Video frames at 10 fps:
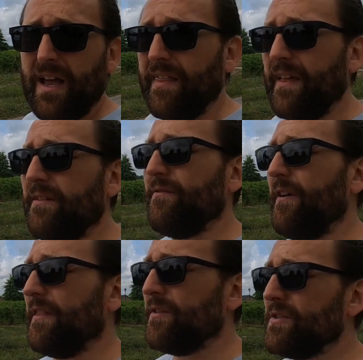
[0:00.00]
And then
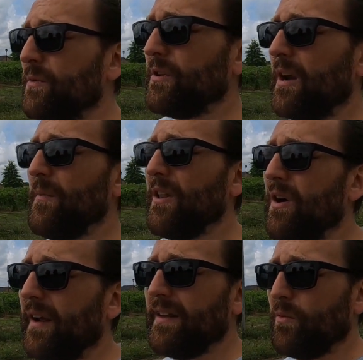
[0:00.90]
vendors will come
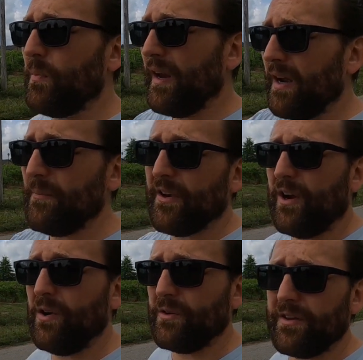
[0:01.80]
along and they'll pick up the
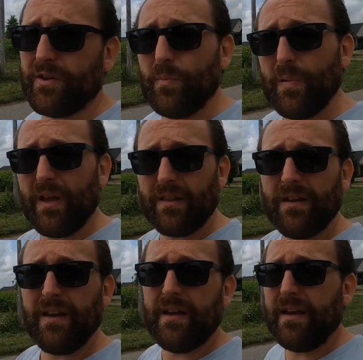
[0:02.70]
code and they'll build
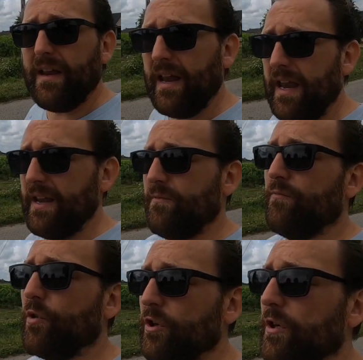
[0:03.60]
a
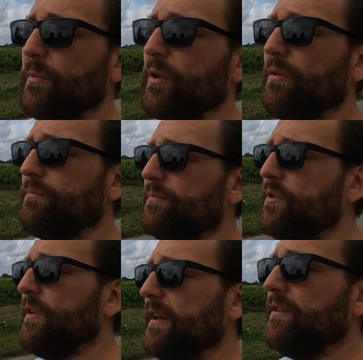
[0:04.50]
workable
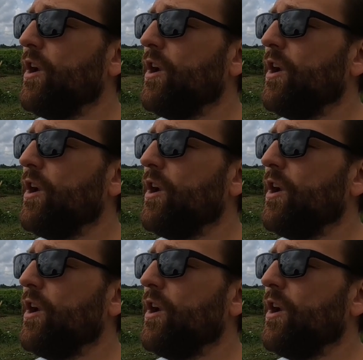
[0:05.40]
unit.